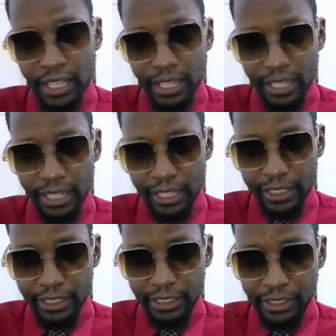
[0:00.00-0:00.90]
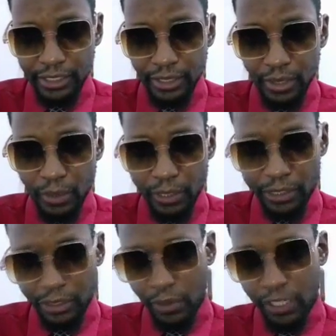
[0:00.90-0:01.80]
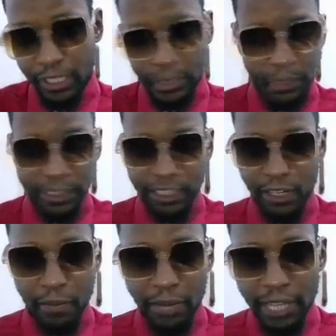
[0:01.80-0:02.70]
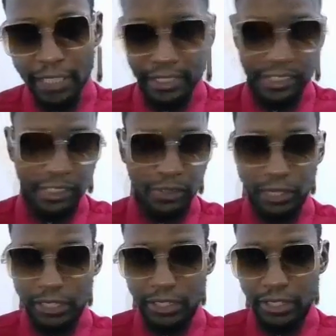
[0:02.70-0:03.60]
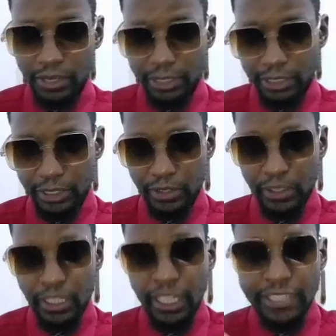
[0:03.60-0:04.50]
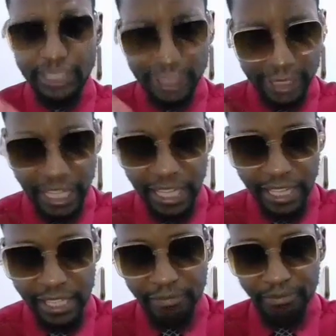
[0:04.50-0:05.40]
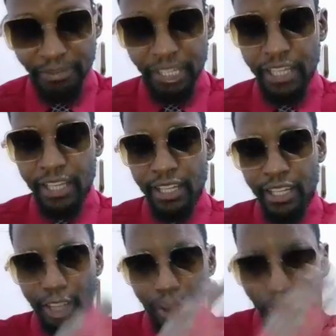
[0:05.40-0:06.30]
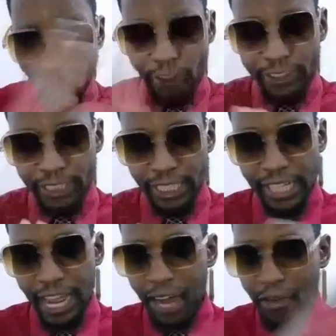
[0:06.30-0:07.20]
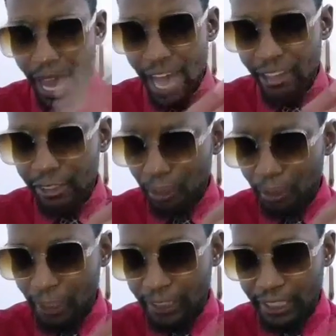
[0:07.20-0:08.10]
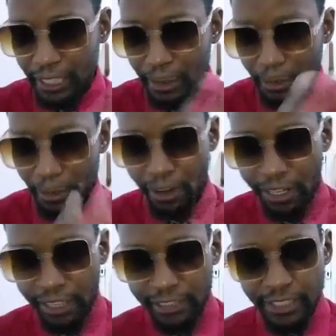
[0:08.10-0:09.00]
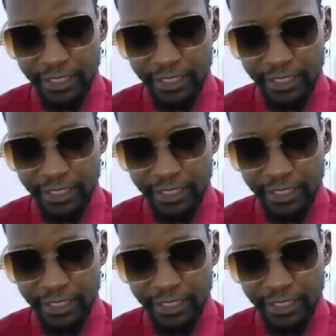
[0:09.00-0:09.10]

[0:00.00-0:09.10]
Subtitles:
is what's known as personal brand. This is where you're going to share content around your particular product